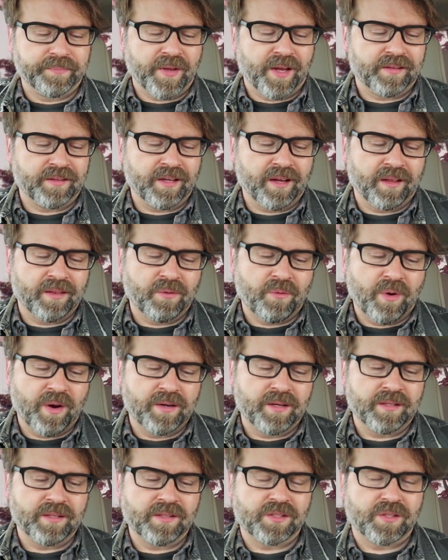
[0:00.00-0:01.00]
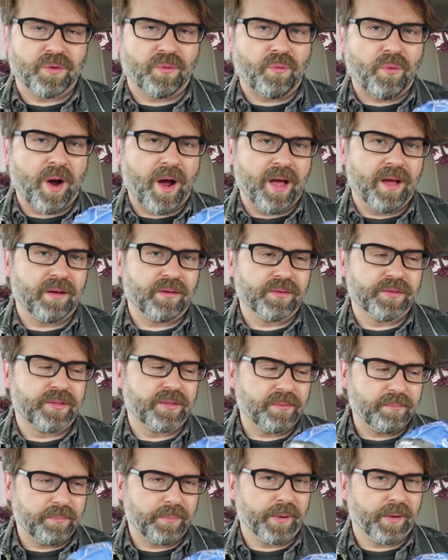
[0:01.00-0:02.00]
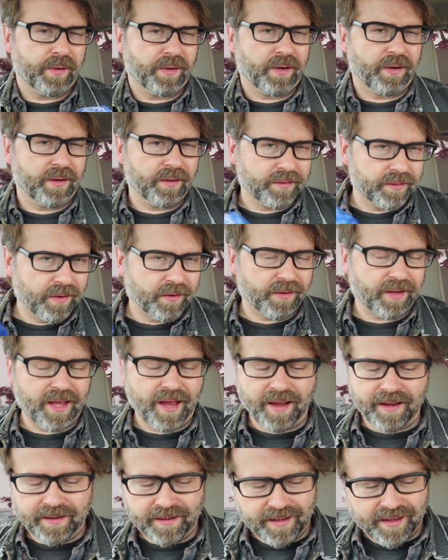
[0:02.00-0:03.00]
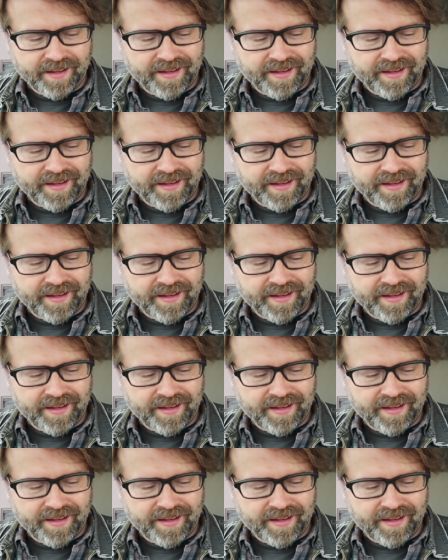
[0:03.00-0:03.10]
and the other one is the Wild Burger, okay?